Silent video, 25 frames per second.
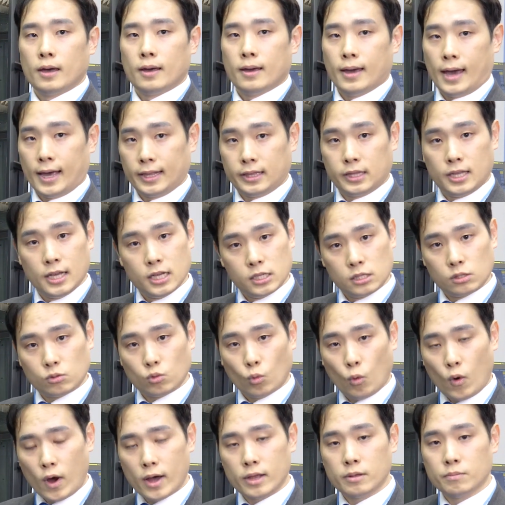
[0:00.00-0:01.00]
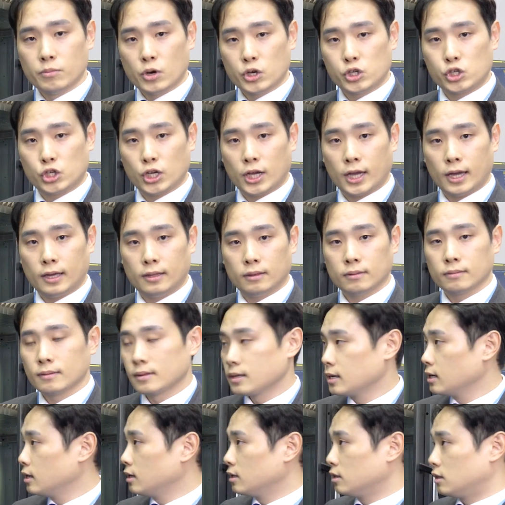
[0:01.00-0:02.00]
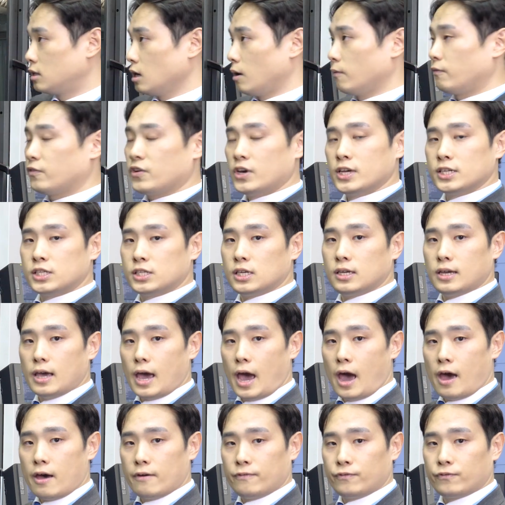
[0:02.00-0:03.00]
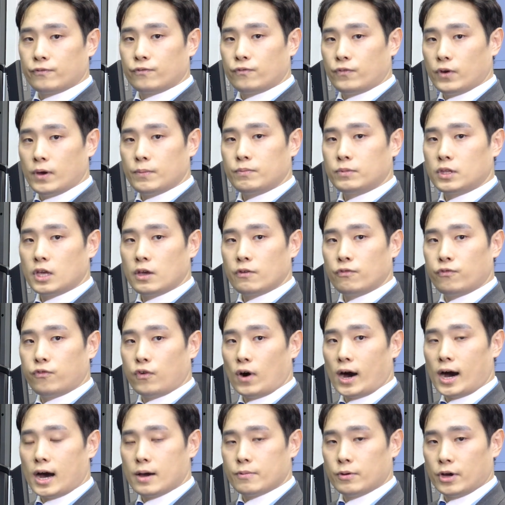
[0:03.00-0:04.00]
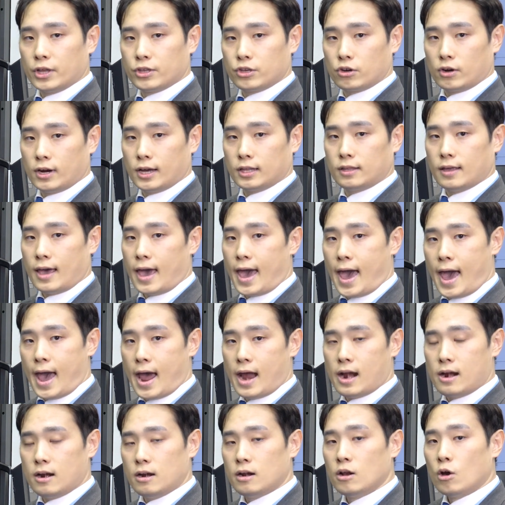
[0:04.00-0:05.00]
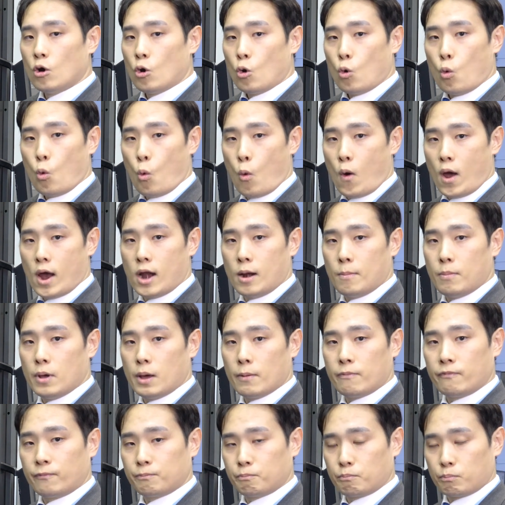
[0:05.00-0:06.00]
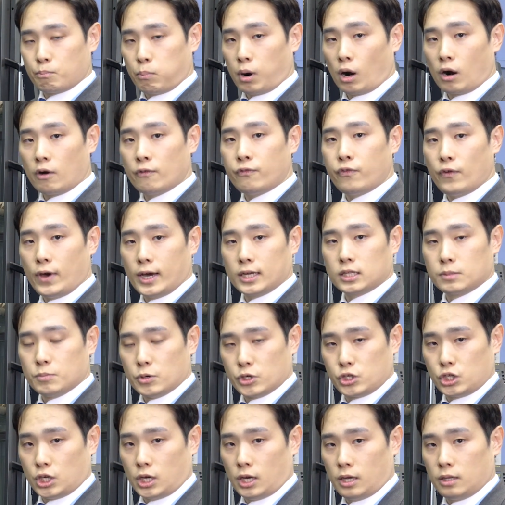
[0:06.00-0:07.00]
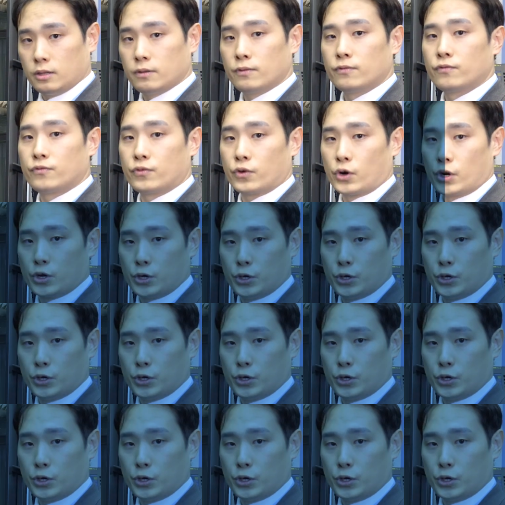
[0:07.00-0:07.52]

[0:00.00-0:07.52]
at this one machine. The VCF 5500L will be perfect machine for